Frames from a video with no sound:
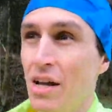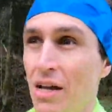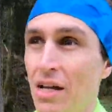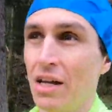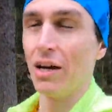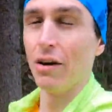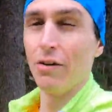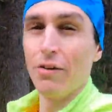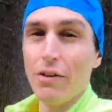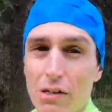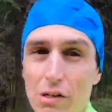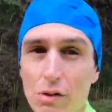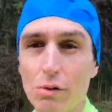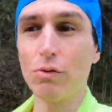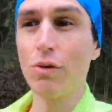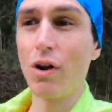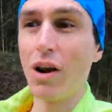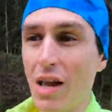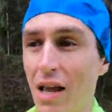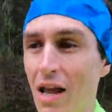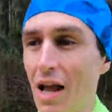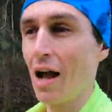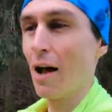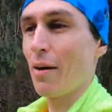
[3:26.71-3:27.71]
you know, it's
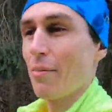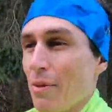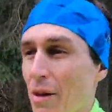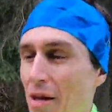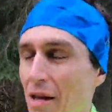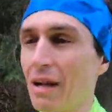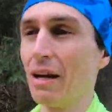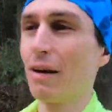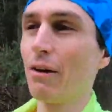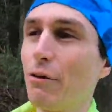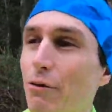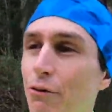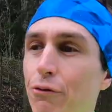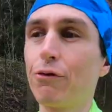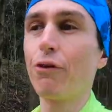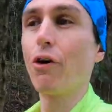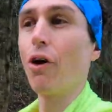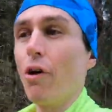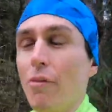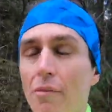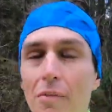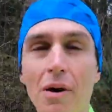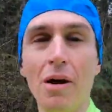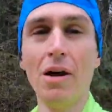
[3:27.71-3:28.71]
rehabbing
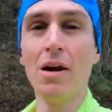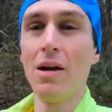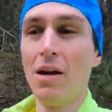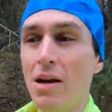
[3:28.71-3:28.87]
from